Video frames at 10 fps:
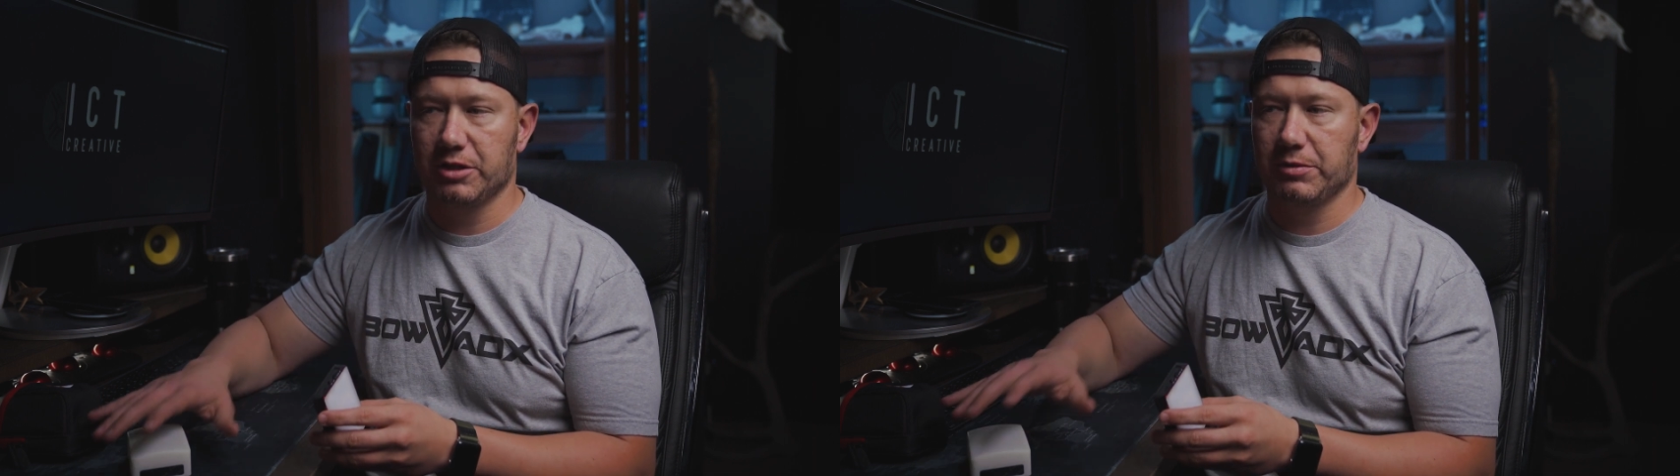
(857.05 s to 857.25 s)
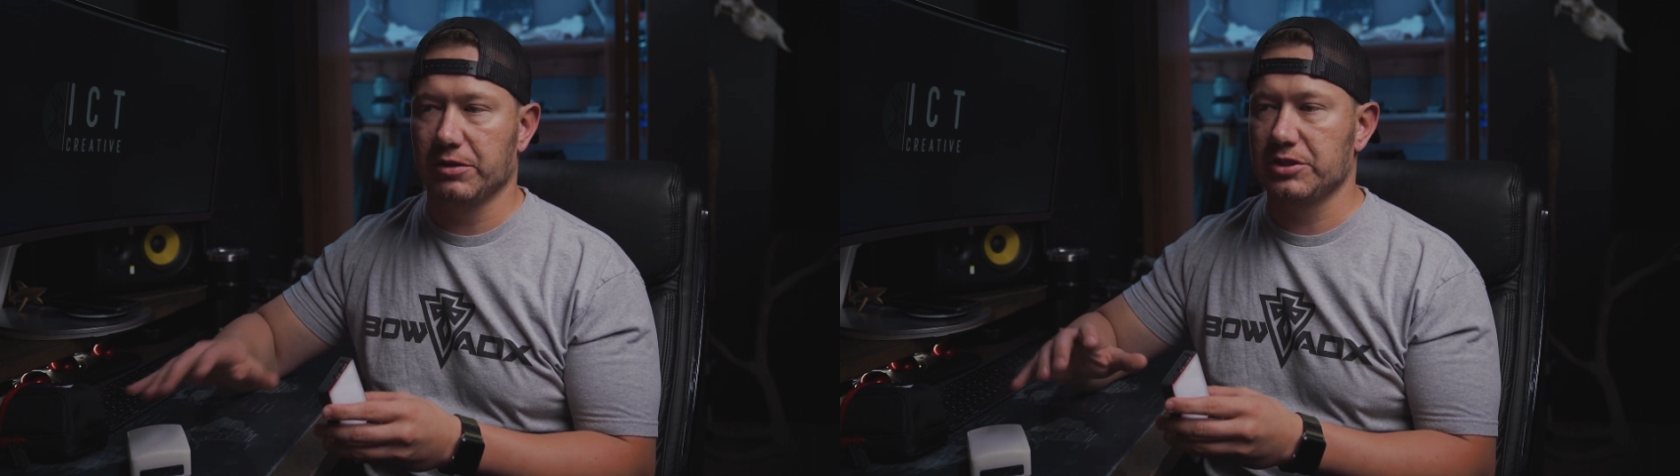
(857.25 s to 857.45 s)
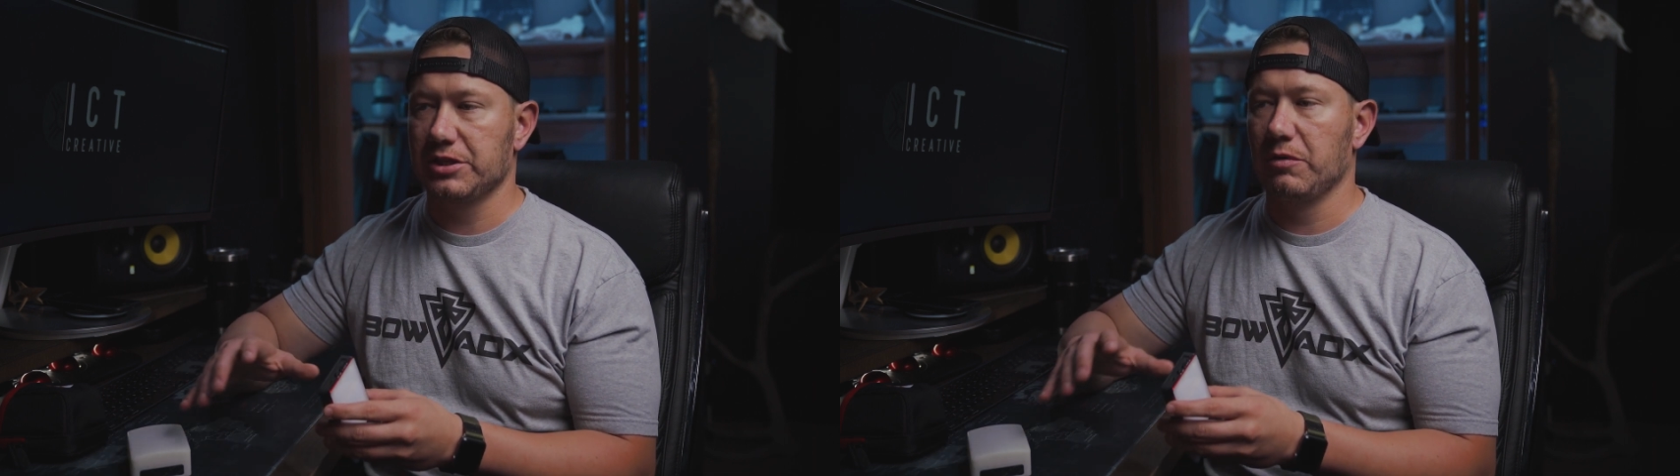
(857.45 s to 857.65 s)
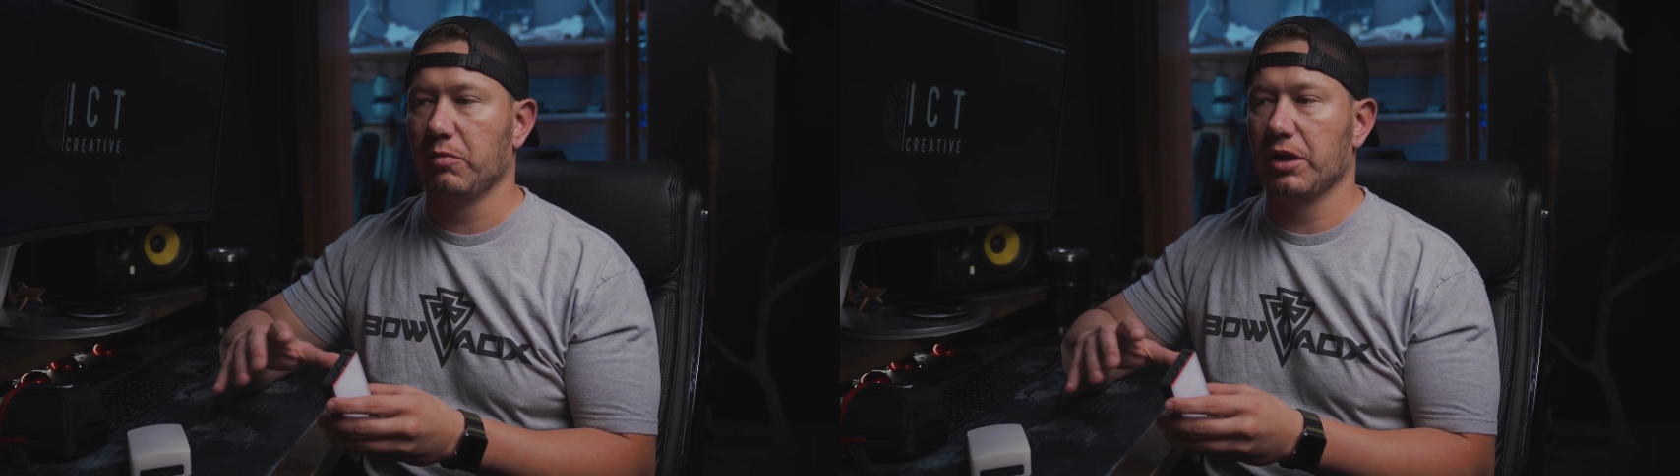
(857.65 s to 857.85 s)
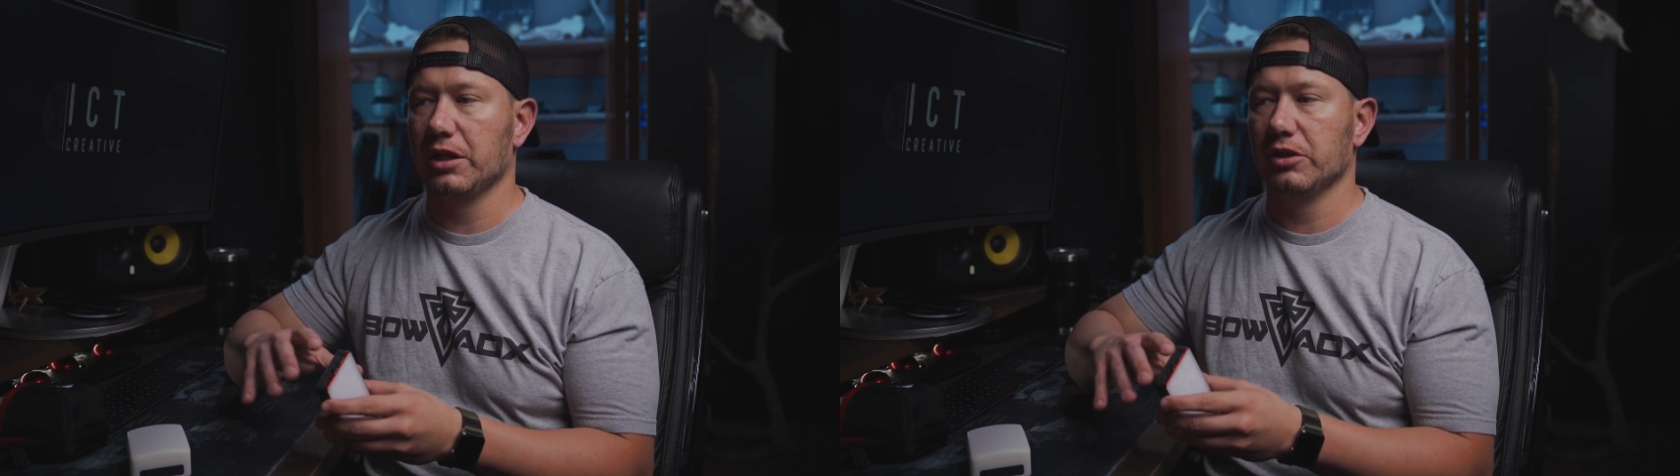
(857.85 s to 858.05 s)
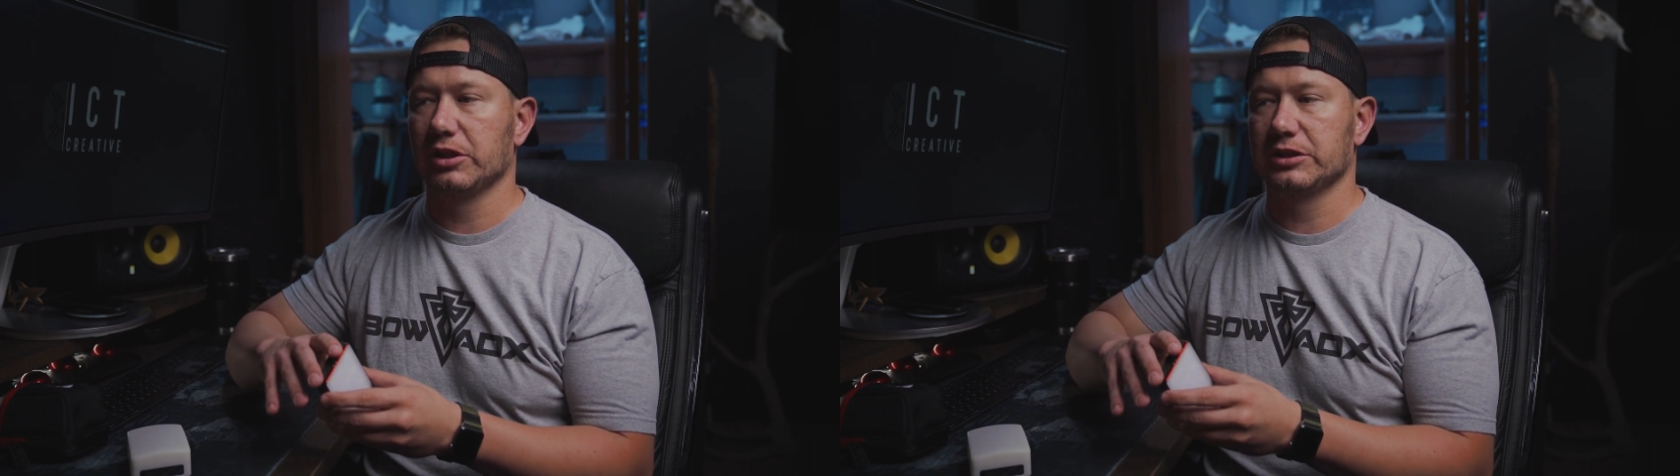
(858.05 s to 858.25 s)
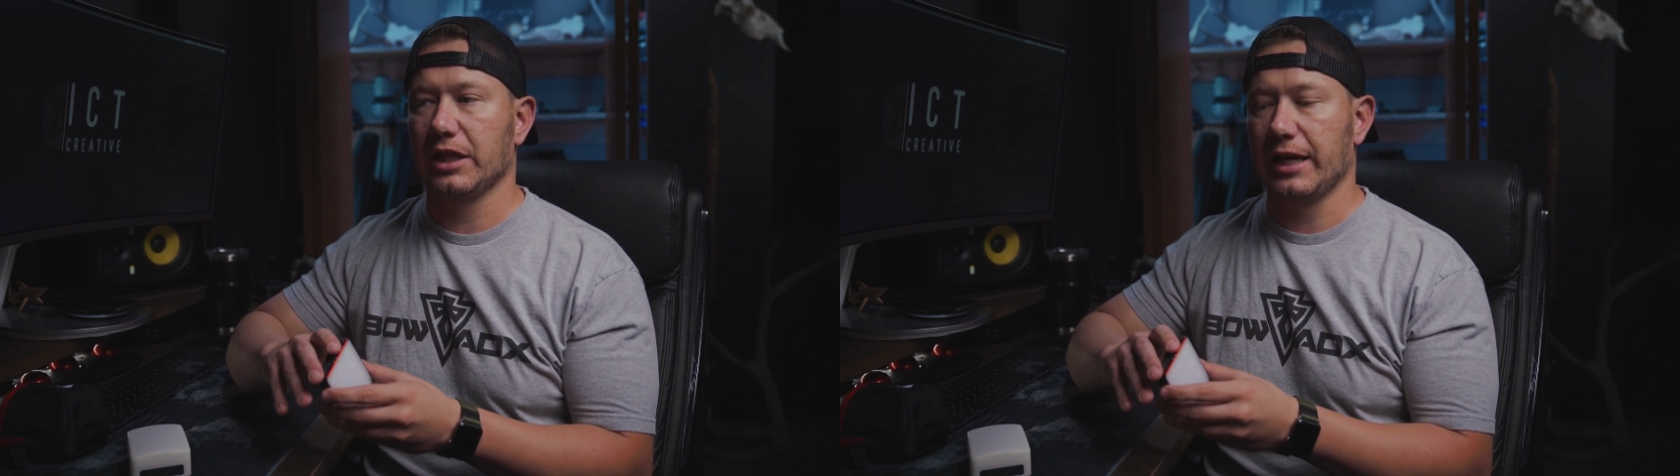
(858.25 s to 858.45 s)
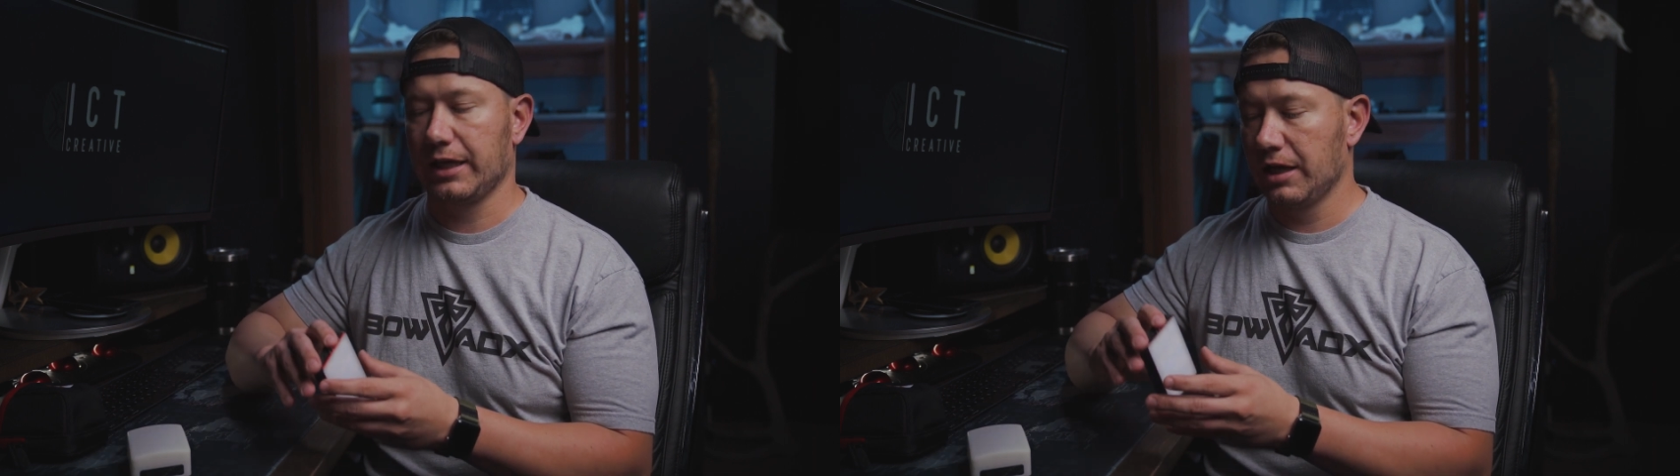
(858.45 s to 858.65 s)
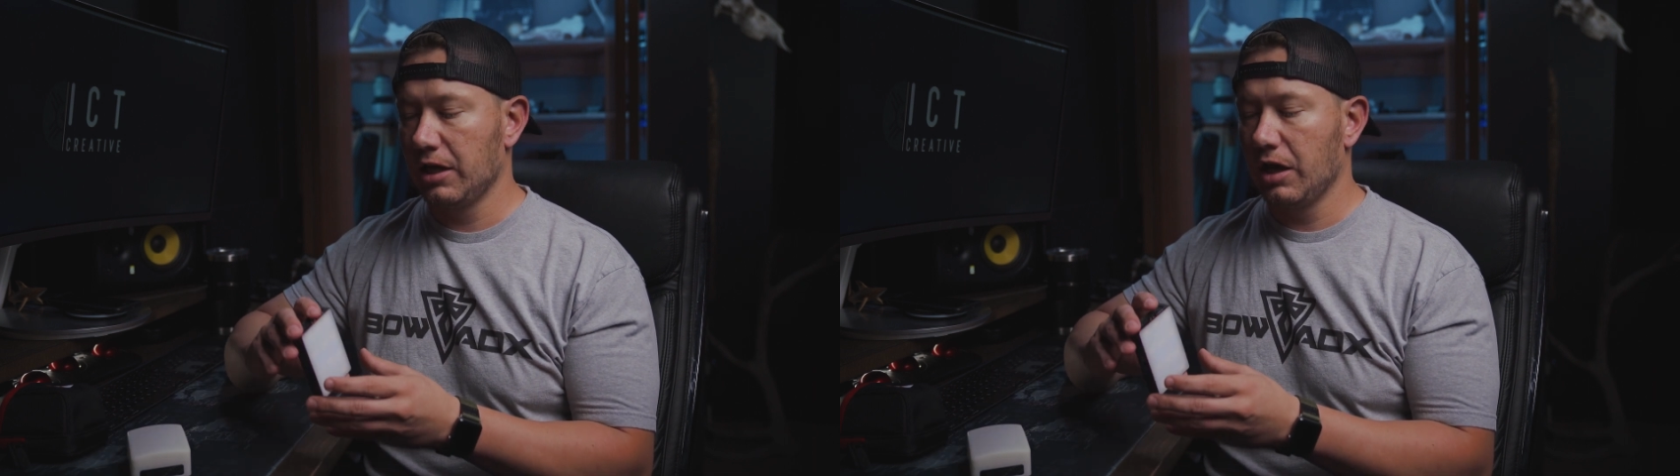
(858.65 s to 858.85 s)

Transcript: You'll be able to see what it looks like